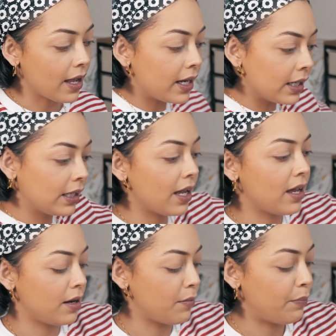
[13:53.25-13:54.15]
And
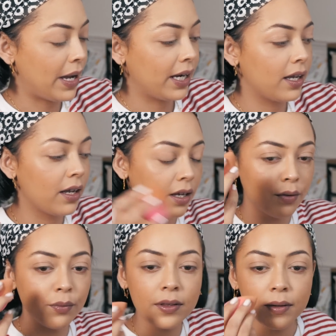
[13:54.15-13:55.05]
again, back
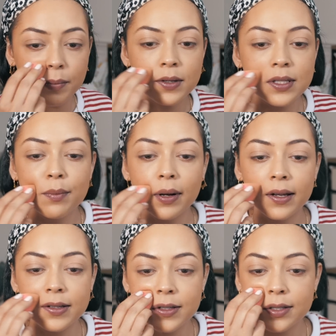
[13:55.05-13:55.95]
in with the Beauty
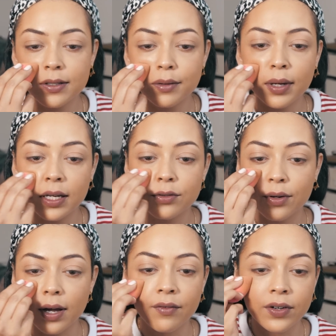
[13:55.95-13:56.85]
Blender just to make
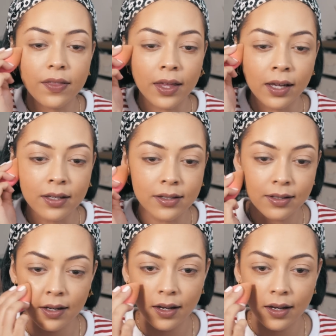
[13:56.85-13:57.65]
sure everything is